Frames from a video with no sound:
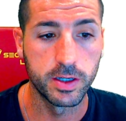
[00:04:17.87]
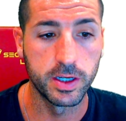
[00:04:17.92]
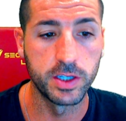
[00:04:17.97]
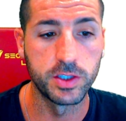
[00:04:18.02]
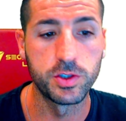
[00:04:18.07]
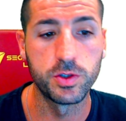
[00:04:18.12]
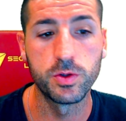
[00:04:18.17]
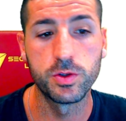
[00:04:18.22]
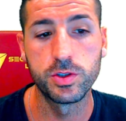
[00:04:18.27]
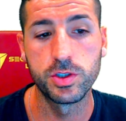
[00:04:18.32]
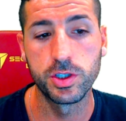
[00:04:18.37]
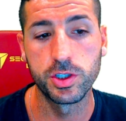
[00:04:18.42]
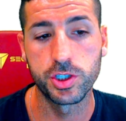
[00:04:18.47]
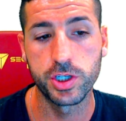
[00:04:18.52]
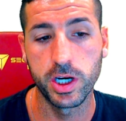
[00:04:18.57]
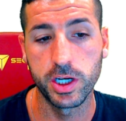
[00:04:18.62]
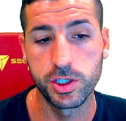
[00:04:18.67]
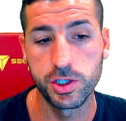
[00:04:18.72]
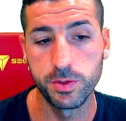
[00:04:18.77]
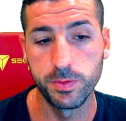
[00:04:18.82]
It's using
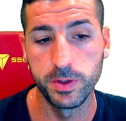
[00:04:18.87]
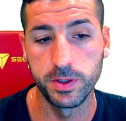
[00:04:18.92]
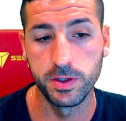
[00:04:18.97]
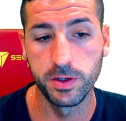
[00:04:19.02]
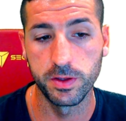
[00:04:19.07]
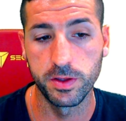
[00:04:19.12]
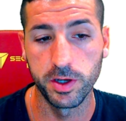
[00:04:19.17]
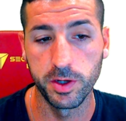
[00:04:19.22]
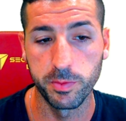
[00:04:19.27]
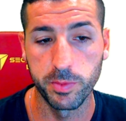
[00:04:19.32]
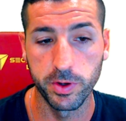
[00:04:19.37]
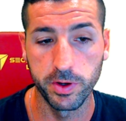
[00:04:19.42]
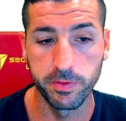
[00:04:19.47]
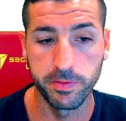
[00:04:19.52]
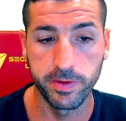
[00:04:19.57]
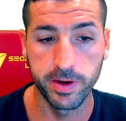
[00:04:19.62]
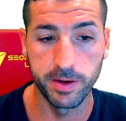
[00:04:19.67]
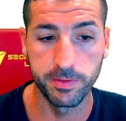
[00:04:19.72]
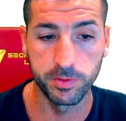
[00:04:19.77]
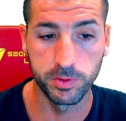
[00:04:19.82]
ChatGPT
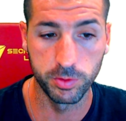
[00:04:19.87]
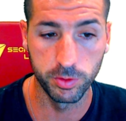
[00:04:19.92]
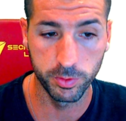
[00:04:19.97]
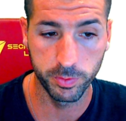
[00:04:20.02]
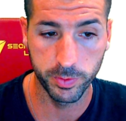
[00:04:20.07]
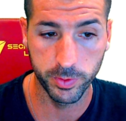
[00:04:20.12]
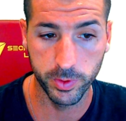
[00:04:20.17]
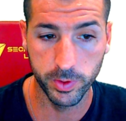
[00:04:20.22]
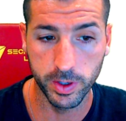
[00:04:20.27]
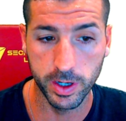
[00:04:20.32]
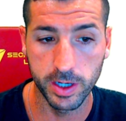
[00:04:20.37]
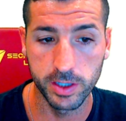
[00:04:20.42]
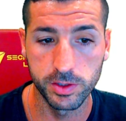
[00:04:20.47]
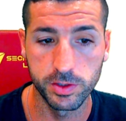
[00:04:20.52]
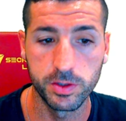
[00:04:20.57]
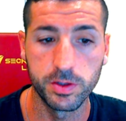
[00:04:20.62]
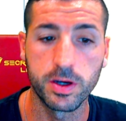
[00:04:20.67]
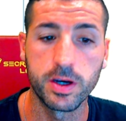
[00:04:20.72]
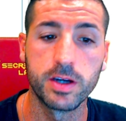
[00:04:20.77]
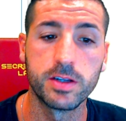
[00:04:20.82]
3.5 turbo,
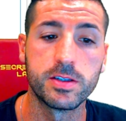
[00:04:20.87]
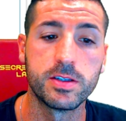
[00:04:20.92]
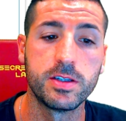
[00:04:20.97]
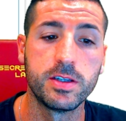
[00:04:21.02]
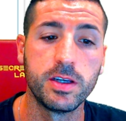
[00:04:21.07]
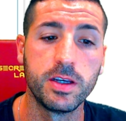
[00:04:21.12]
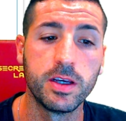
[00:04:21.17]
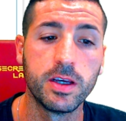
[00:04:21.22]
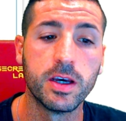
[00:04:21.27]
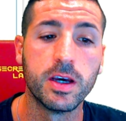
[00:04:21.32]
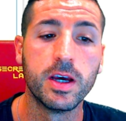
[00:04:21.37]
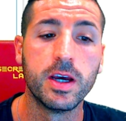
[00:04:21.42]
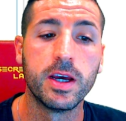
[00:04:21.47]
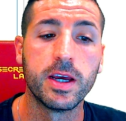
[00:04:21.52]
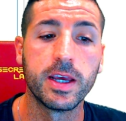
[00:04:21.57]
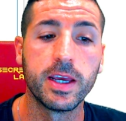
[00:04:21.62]
as you can see.